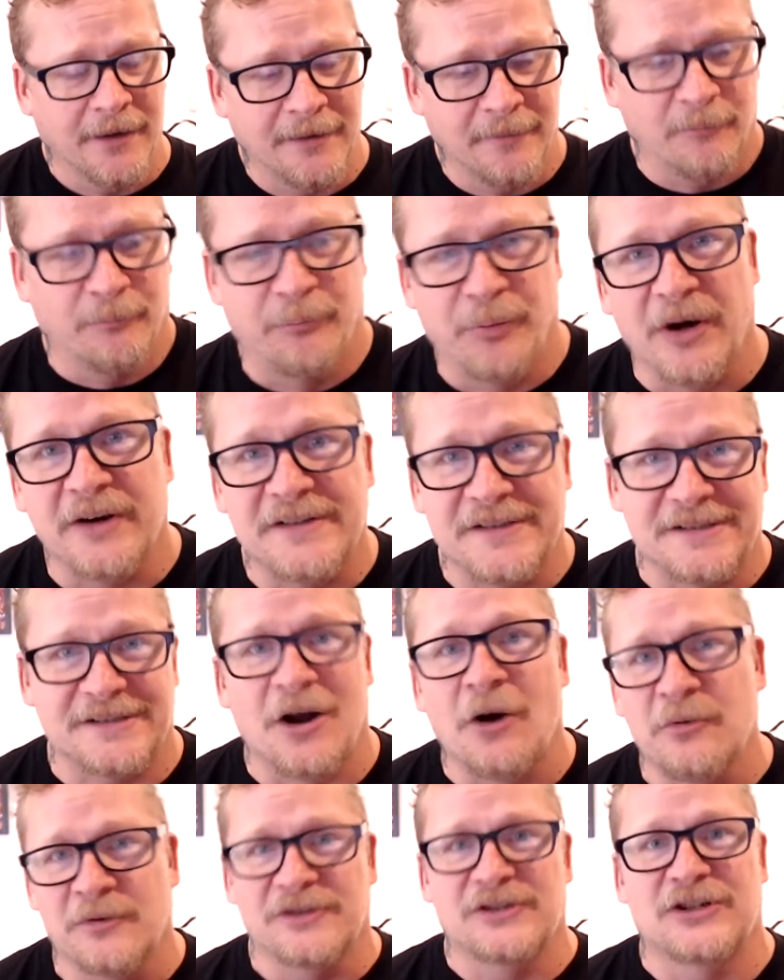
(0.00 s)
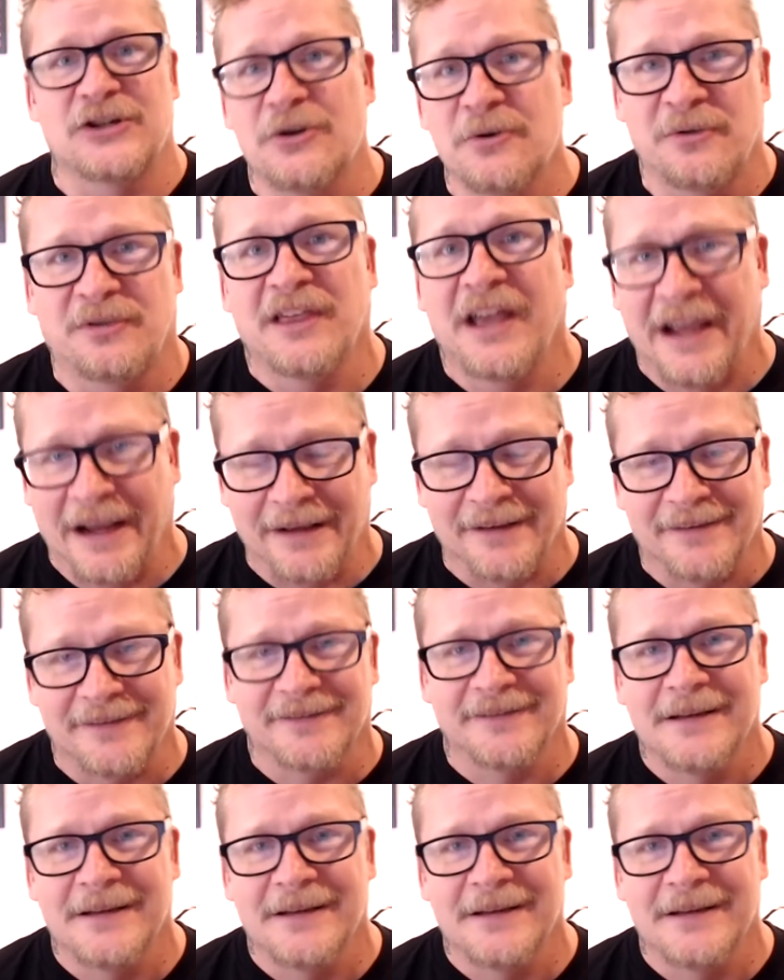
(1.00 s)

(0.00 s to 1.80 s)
Books don't do things.